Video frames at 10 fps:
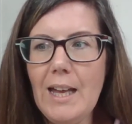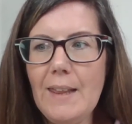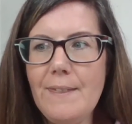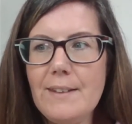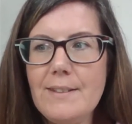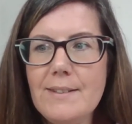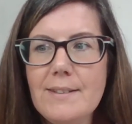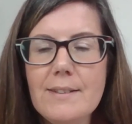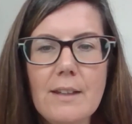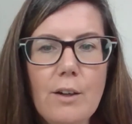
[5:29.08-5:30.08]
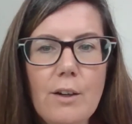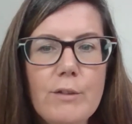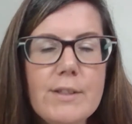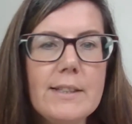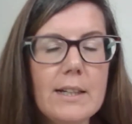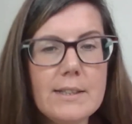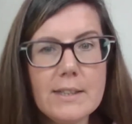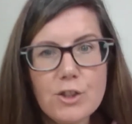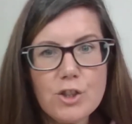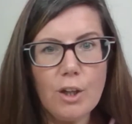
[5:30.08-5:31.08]
This, obviously, I
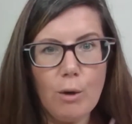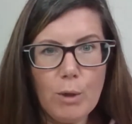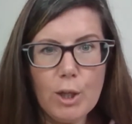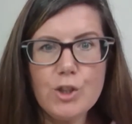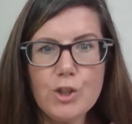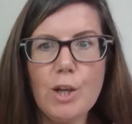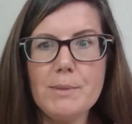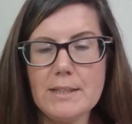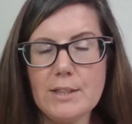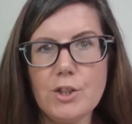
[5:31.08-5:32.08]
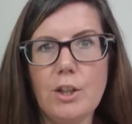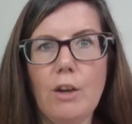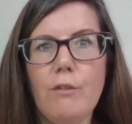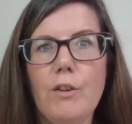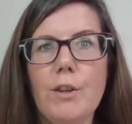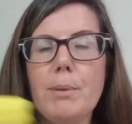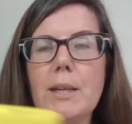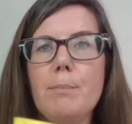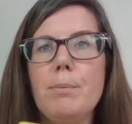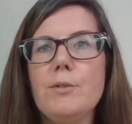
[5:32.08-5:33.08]
teach a lot of workshops, teach a lot of other
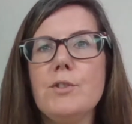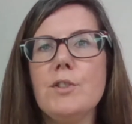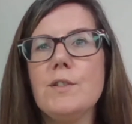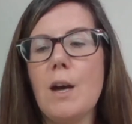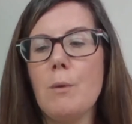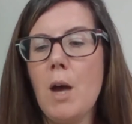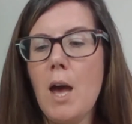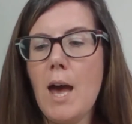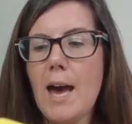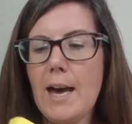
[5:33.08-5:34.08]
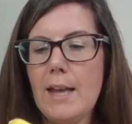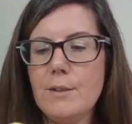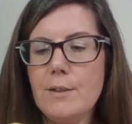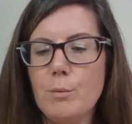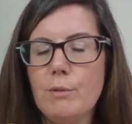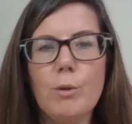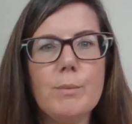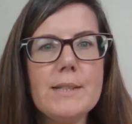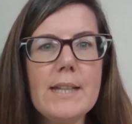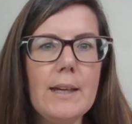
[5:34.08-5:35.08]
people to sew, and we're
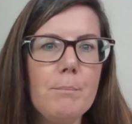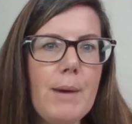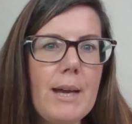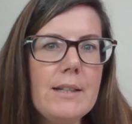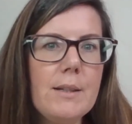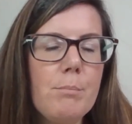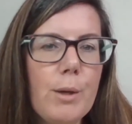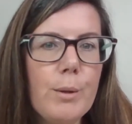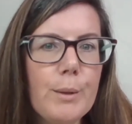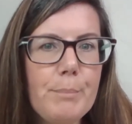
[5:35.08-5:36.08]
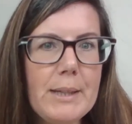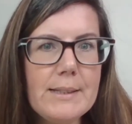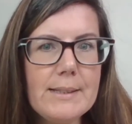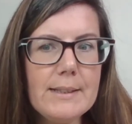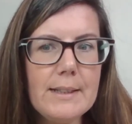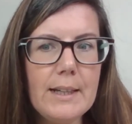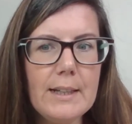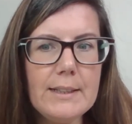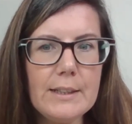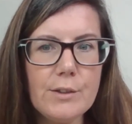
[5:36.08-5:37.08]
always getting bent and broken pins
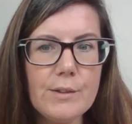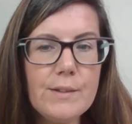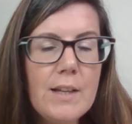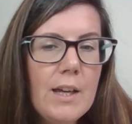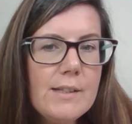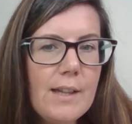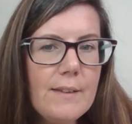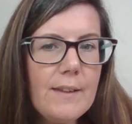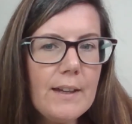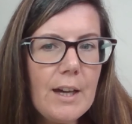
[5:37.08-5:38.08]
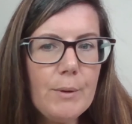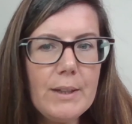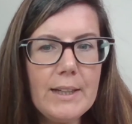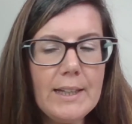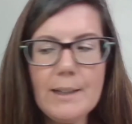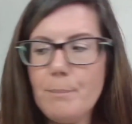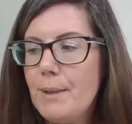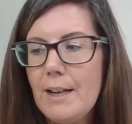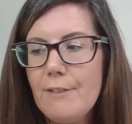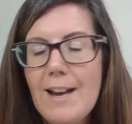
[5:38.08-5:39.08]
and needles, so they go in here.
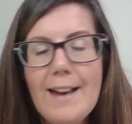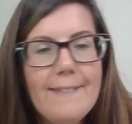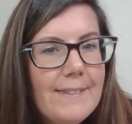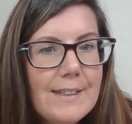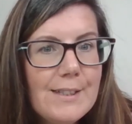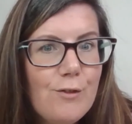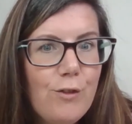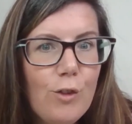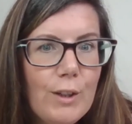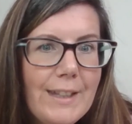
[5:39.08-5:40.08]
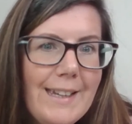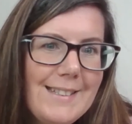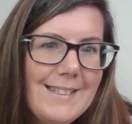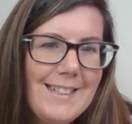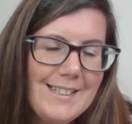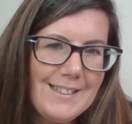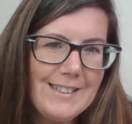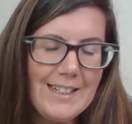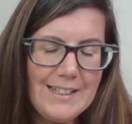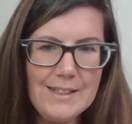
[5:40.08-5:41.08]
But I've had this for years and years
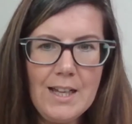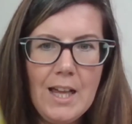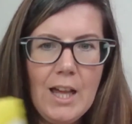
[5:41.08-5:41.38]
and years,